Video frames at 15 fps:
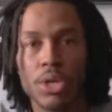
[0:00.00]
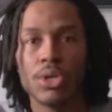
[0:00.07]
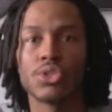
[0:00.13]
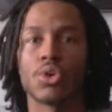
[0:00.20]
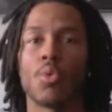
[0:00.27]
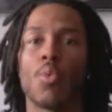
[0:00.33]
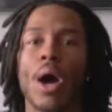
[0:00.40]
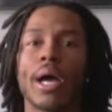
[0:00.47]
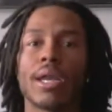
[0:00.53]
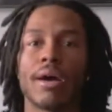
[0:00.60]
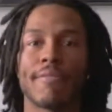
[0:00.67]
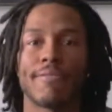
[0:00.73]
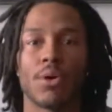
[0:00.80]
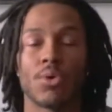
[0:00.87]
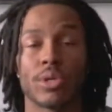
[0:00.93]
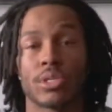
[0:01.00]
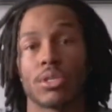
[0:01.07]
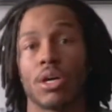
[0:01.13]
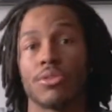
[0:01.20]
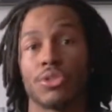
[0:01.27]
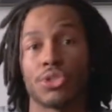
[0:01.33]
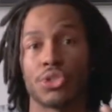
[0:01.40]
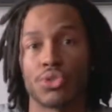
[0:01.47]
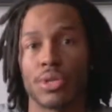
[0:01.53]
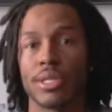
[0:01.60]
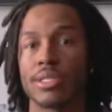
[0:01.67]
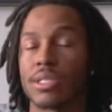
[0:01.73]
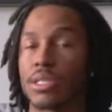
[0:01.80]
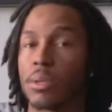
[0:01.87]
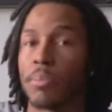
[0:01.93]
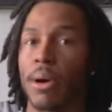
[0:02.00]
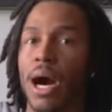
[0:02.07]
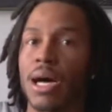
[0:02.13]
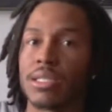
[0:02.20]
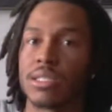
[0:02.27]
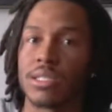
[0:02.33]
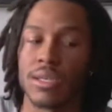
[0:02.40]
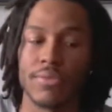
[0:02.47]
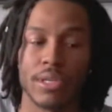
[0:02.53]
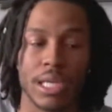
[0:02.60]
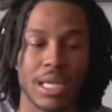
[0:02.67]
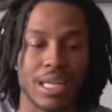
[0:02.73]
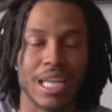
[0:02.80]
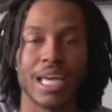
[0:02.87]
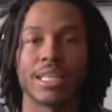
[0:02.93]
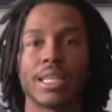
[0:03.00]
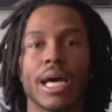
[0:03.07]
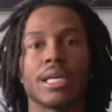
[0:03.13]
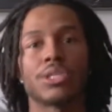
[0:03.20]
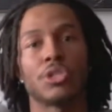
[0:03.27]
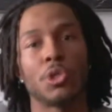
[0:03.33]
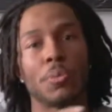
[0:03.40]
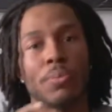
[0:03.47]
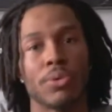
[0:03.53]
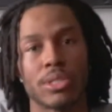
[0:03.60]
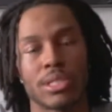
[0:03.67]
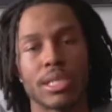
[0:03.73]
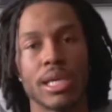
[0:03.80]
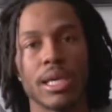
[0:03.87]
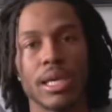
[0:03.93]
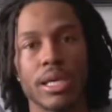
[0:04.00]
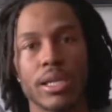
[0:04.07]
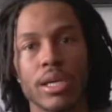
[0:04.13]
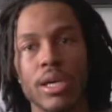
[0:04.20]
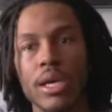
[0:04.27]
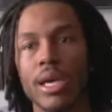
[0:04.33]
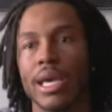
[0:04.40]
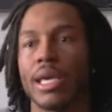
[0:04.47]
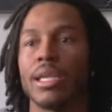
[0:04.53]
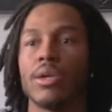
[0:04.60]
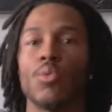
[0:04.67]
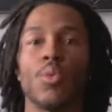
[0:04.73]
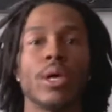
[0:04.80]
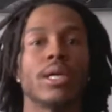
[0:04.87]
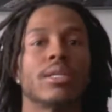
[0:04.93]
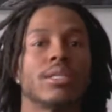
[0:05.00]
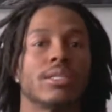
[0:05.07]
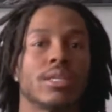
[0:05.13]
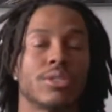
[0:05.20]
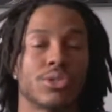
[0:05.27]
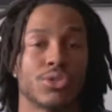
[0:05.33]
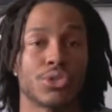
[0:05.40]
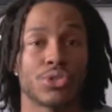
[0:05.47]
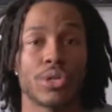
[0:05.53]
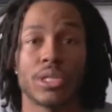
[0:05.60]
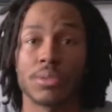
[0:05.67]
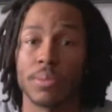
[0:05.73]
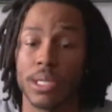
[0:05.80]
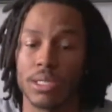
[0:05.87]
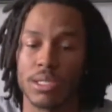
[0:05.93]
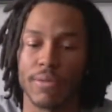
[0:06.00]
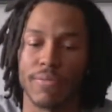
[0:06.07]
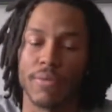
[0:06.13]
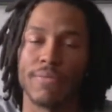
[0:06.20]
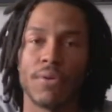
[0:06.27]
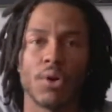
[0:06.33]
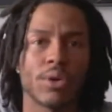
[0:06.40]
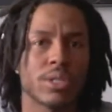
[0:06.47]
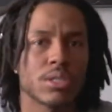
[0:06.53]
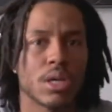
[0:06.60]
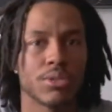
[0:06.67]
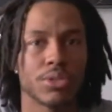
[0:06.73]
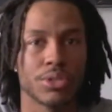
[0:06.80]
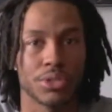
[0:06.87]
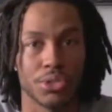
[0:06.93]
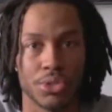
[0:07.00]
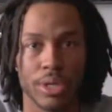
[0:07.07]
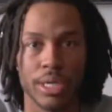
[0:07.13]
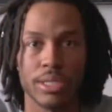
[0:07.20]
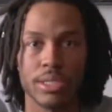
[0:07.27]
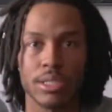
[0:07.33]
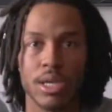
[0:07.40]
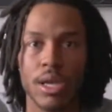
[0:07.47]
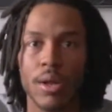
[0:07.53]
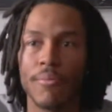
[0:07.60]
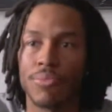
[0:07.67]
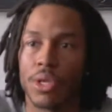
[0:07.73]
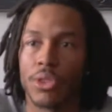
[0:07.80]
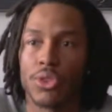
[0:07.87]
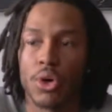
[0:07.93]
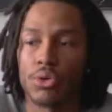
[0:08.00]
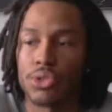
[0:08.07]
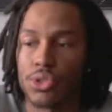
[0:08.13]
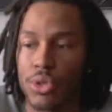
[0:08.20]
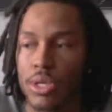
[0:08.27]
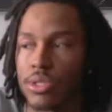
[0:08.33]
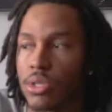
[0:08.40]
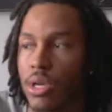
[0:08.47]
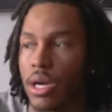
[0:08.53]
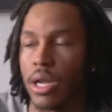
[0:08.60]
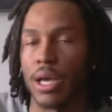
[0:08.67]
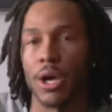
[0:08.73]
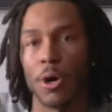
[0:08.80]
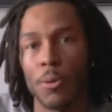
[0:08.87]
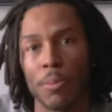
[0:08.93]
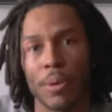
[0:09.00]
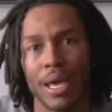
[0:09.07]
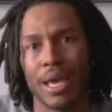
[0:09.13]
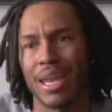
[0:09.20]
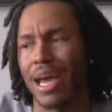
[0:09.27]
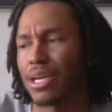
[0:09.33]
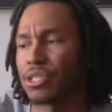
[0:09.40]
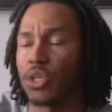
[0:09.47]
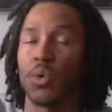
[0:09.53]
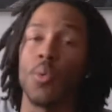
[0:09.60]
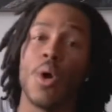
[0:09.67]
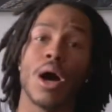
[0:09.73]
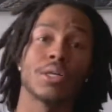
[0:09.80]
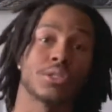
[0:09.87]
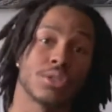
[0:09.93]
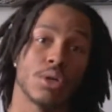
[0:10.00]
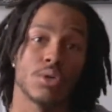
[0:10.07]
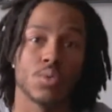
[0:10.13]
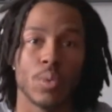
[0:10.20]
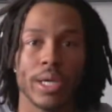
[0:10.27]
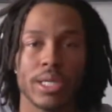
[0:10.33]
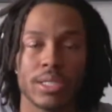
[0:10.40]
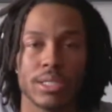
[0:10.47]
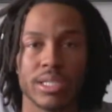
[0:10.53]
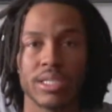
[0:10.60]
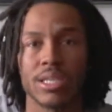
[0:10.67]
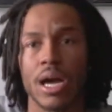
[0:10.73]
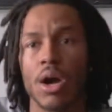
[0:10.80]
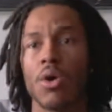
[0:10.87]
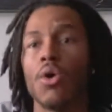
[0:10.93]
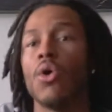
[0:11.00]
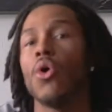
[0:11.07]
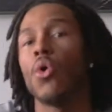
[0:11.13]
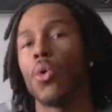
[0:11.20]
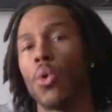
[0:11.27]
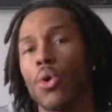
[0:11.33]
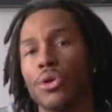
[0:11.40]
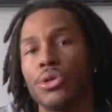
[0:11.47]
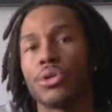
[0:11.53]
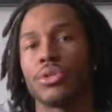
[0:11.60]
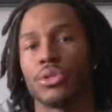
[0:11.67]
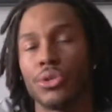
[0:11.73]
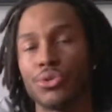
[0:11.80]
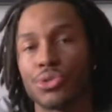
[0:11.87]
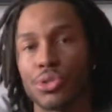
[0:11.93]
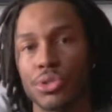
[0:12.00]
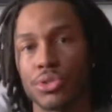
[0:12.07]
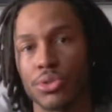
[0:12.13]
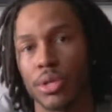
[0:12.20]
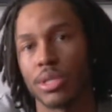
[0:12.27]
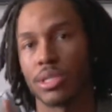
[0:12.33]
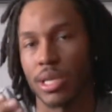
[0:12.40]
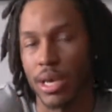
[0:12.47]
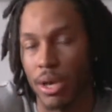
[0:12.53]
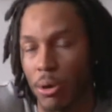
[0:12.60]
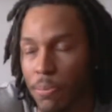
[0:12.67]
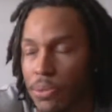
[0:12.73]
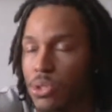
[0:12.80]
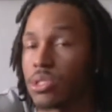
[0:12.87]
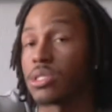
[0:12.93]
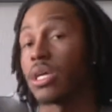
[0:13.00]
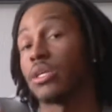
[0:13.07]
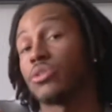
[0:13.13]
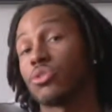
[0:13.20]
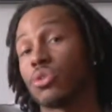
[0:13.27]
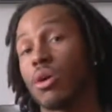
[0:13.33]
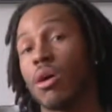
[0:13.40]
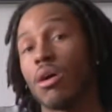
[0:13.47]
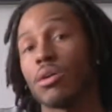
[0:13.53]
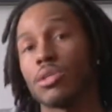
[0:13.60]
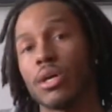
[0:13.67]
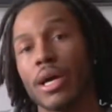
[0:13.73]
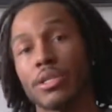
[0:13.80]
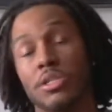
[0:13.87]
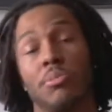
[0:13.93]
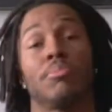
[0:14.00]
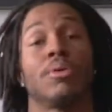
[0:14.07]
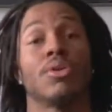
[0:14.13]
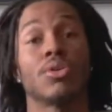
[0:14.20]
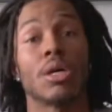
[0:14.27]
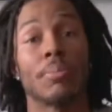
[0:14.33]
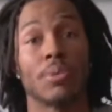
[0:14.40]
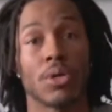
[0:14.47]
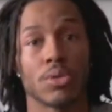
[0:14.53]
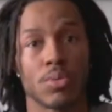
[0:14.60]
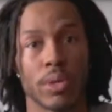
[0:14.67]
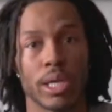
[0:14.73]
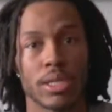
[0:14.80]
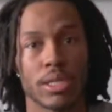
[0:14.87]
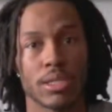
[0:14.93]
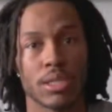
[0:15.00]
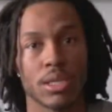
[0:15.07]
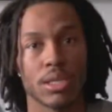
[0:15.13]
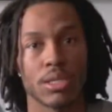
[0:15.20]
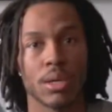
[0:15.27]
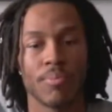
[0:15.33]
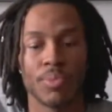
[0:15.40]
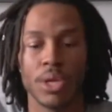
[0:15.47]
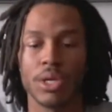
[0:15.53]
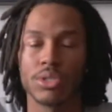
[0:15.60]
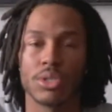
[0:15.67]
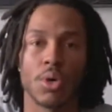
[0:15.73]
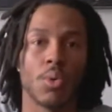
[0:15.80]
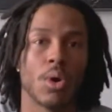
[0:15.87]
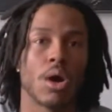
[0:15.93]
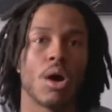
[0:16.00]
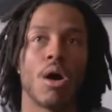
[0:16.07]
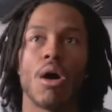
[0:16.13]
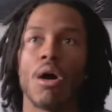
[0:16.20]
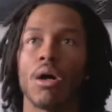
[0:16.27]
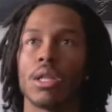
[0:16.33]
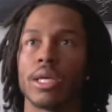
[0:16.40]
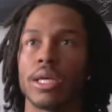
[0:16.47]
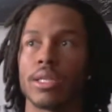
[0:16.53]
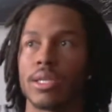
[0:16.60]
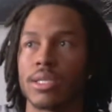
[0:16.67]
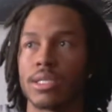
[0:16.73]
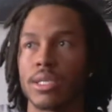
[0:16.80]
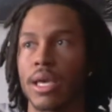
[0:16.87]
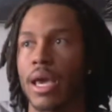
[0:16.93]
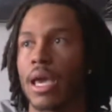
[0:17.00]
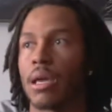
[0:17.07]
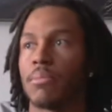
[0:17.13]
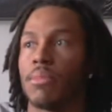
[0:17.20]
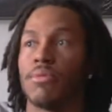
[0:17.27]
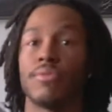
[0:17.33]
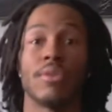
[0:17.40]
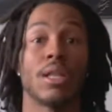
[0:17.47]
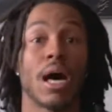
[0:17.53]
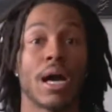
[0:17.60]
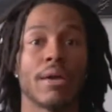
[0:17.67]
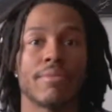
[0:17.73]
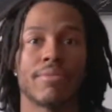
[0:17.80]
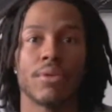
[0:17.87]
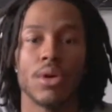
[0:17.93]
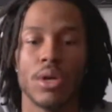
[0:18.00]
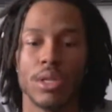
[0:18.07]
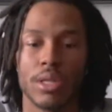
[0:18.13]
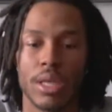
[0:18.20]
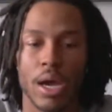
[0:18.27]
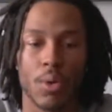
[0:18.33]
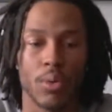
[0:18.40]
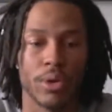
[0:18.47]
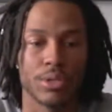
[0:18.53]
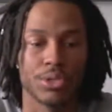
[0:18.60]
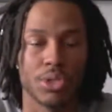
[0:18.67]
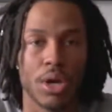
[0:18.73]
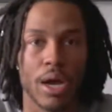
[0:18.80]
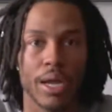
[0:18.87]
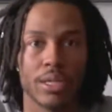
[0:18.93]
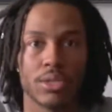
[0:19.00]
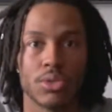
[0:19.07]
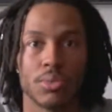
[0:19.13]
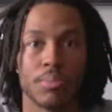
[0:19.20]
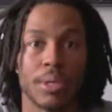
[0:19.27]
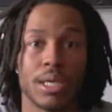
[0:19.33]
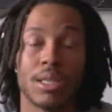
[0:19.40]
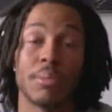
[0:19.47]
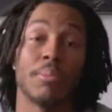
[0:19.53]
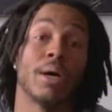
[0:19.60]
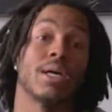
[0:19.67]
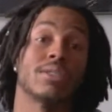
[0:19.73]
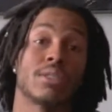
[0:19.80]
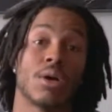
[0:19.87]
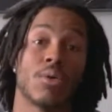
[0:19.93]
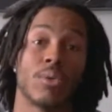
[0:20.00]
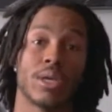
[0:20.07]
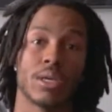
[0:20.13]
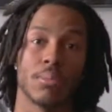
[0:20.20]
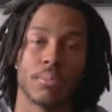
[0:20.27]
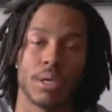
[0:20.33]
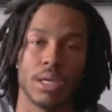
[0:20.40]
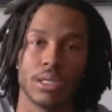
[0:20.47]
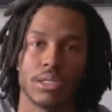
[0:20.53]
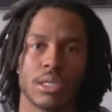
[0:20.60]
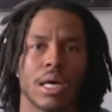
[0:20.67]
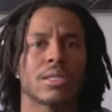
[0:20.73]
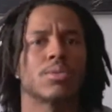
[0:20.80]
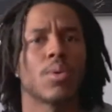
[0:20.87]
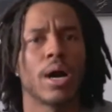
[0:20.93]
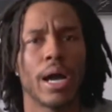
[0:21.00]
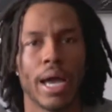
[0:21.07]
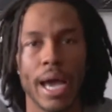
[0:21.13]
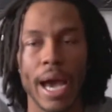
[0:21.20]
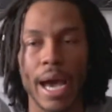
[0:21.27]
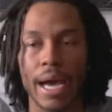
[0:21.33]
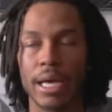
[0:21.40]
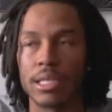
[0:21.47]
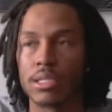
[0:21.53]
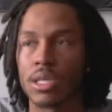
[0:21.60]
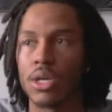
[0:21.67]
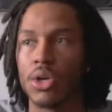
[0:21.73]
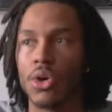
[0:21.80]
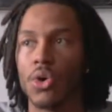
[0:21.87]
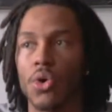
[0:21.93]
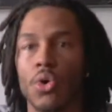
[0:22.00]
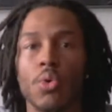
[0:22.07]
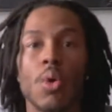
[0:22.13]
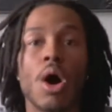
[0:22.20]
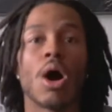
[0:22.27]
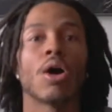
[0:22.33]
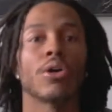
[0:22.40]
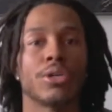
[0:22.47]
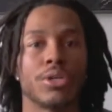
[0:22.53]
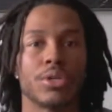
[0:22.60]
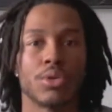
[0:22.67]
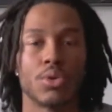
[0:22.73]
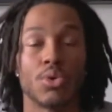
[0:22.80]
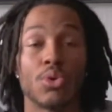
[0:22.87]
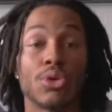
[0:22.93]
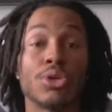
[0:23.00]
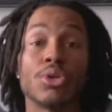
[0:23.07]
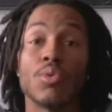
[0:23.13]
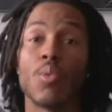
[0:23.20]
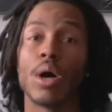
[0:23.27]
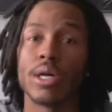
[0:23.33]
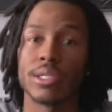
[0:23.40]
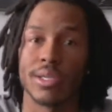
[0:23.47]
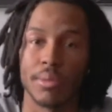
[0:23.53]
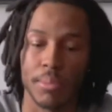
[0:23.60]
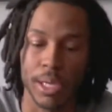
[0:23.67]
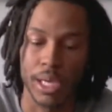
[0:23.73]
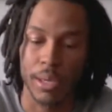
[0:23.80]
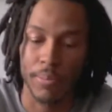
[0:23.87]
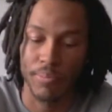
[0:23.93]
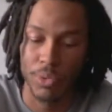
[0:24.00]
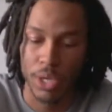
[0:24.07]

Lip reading: So why not focus on the strengths and the positivity and let that supersede any weaknesses or strengths? Because if you focus on your strengths, then those strengths are going to help and actually wash those weaknesses out, or you can use your strength to help you stay strong to actually build up those weaknesses. So we're all in this game of life that we're trying to be the best that we can be. So that's why I ask, who are you? Who do you want to be?